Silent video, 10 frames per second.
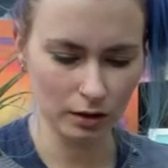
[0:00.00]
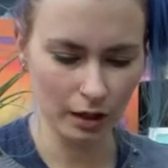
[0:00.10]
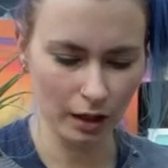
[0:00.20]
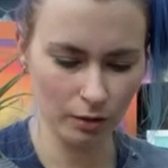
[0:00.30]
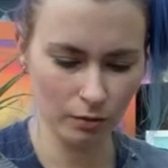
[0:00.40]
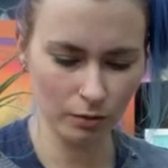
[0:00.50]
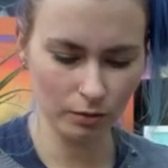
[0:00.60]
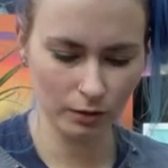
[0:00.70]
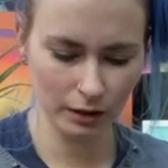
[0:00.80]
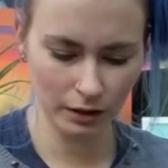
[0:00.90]
how
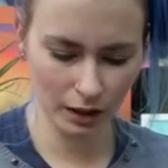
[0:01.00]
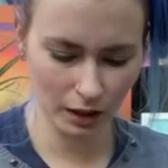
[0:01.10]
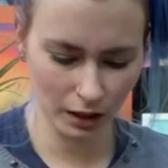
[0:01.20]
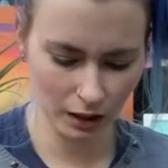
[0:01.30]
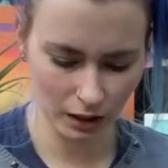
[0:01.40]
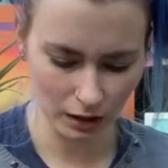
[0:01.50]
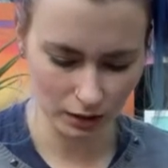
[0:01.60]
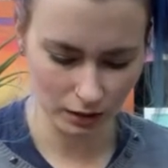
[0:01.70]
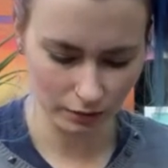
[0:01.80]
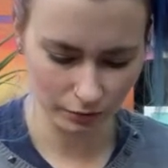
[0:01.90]
cool are
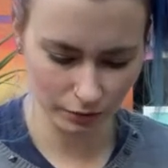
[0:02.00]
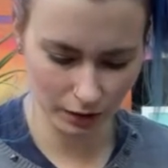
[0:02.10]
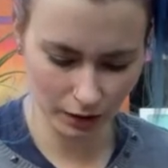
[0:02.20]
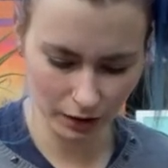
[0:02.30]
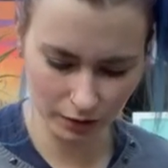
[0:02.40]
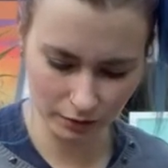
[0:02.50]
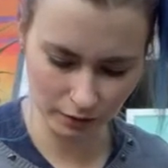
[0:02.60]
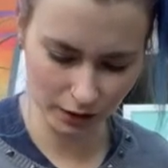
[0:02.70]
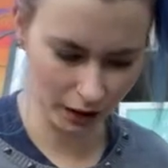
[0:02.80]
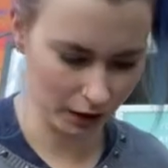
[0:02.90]
these funky little
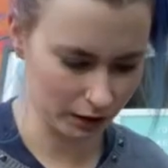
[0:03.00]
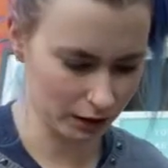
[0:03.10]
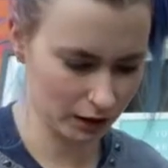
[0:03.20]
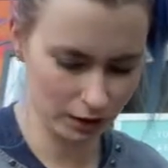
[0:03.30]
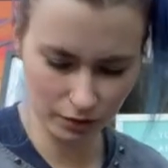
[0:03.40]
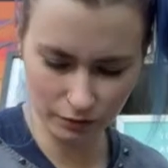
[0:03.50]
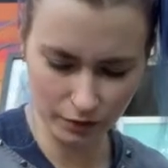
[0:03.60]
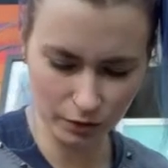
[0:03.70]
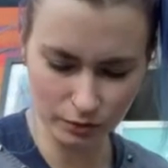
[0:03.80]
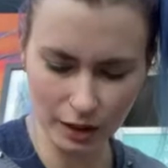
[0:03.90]
things? They just
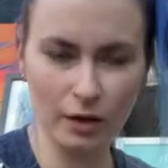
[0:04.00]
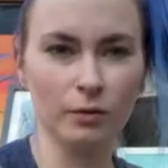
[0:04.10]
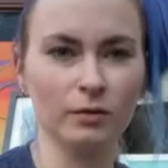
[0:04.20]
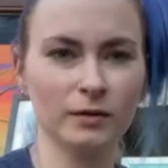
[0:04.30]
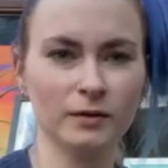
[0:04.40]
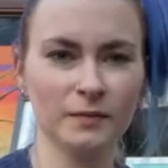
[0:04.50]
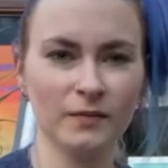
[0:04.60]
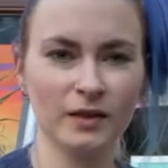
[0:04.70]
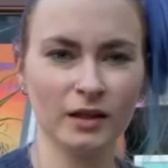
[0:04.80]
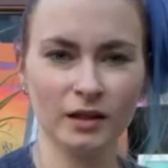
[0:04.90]
fold out.
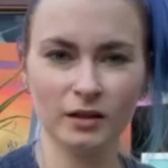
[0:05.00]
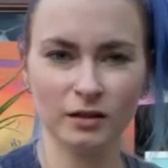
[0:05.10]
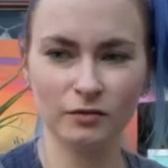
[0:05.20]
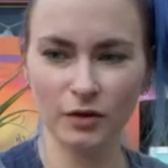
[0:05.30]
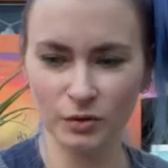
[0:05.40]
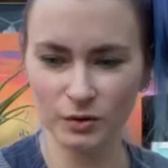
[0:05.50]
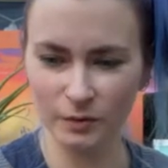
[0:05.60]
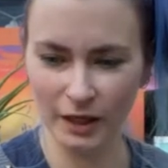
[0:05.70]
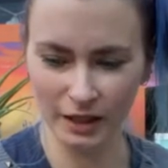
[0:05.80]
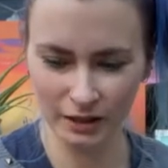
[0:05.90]
They fold
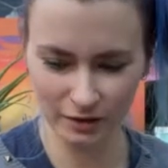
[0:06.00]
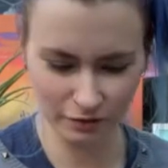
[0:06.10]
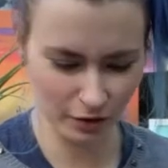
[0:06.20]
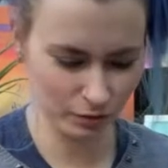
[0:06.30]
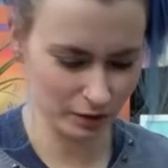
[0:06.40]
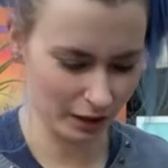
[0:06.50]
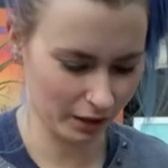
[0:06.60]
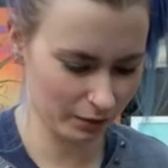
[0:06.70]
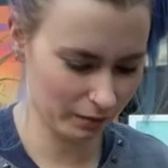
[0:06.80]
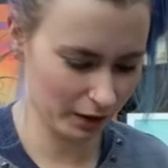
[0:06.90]
away and they fold
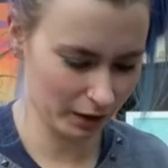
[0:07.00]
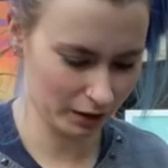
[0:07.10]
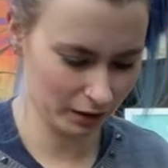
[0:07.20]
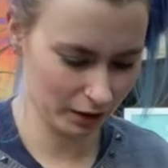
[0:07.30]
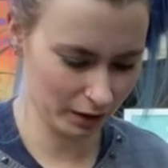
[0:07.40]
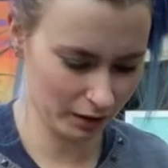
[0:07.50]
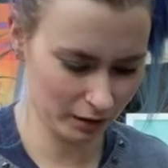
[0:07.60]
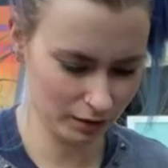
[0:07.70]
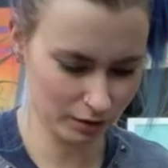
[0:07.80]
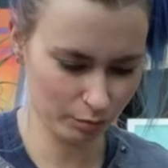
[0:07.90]
out, and you like,
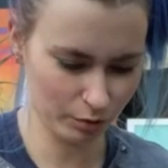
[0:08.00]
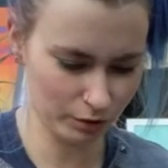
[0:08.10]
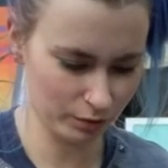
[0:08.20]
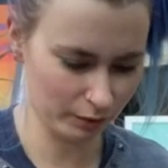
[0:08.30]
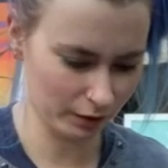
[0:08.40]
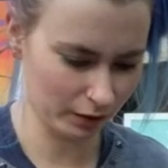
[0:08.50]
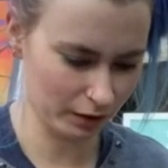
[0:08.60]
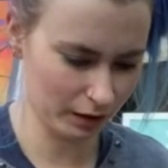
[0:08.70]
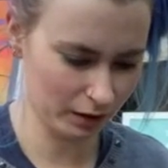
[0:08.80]
you just put something on